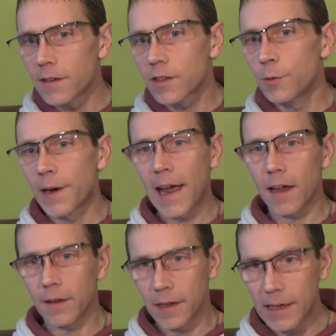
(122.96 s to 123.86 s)
to a
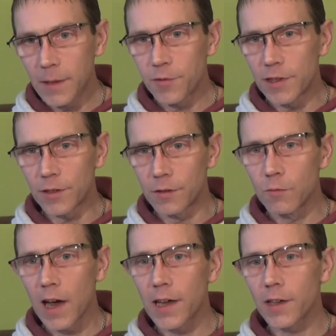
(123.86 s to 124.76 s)
cat D prison,
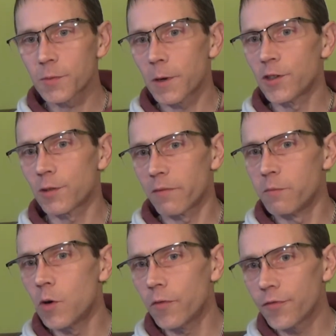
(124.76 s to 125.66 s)
where you're supposed to have
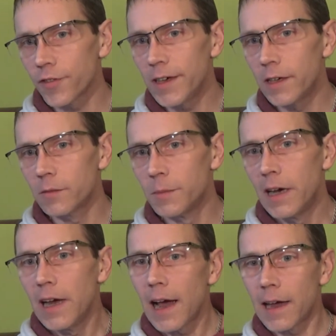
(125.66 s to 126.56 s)
more freedom
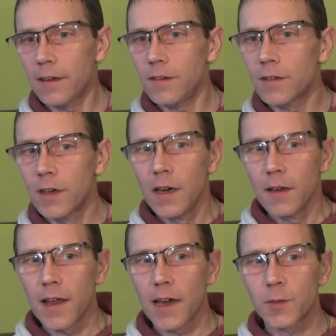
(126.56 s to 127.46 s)
and
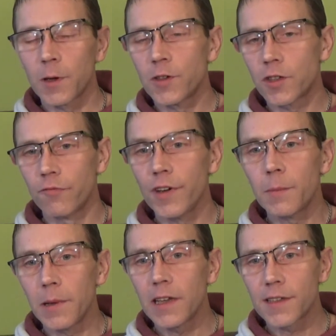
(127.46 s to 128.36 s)
they're supposed to
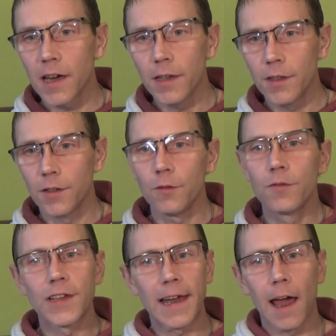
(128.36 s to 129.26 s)
rehabilitate you
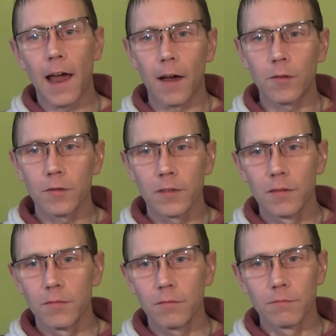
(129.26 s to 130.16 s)
to get out,
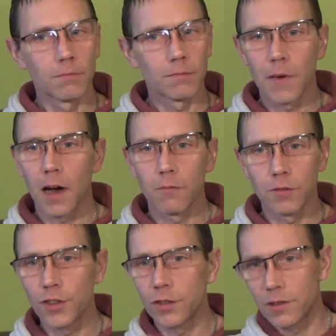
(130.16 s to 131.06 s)
I
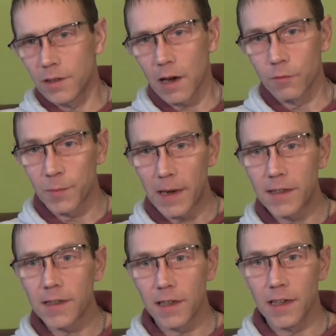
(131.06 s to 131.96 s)
was
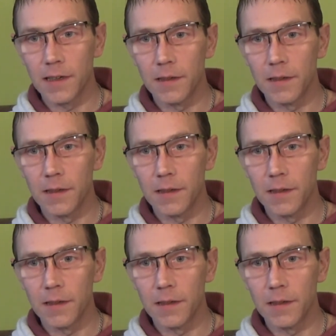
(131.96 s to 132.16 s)
basically,